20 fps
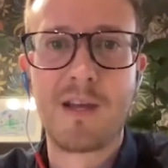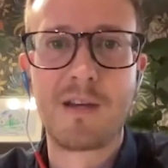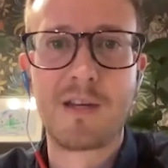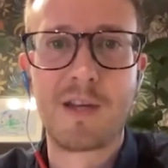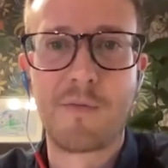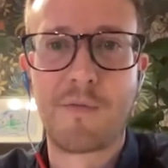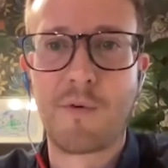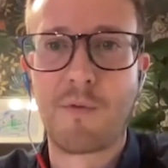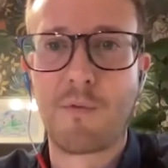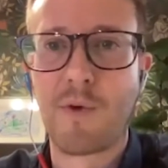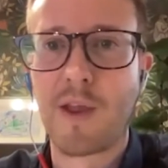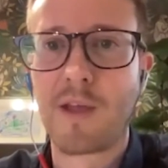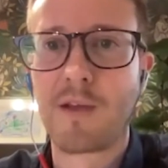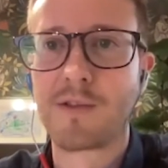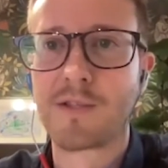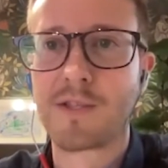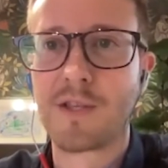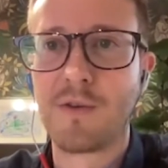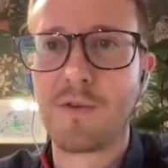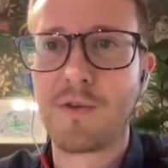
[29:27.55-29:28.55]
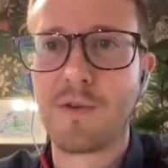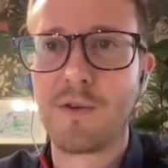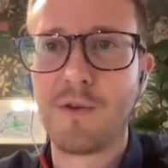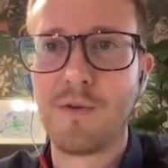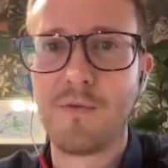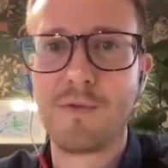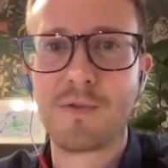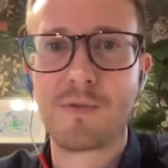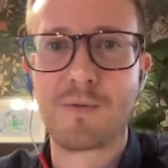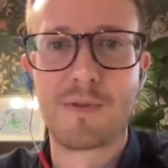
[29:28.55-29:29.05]
different rails that you can
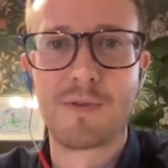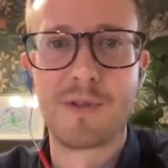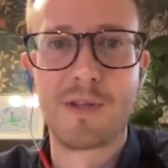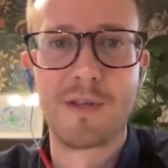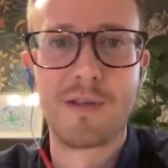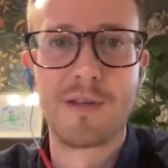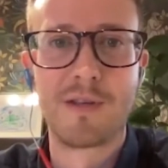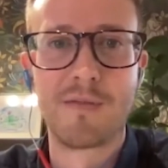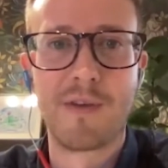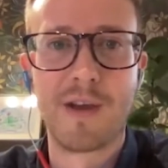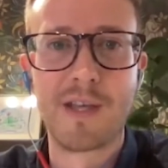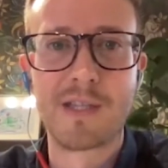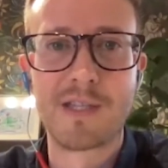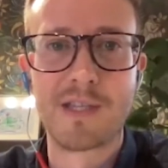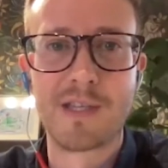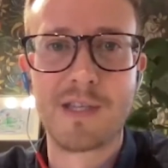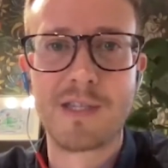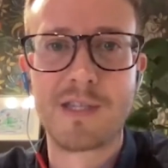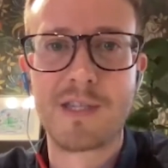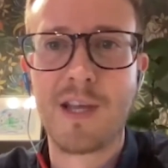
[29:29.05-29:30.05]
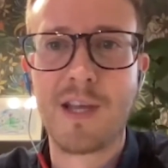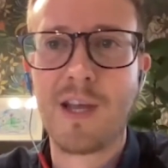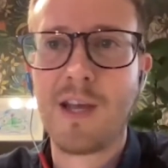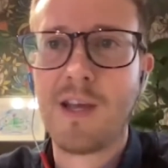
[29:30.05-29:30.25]
use within devices,